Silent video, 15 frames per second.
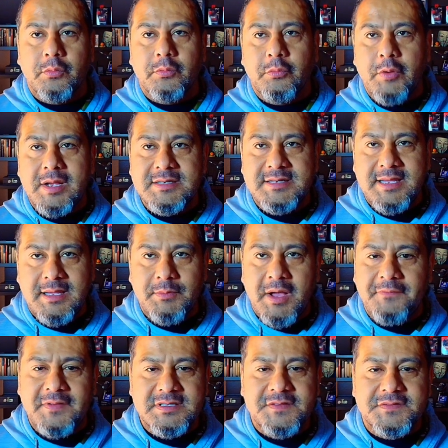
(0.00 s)
red team
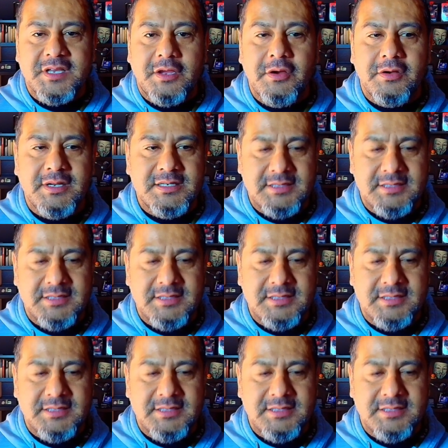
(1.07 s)
offensive security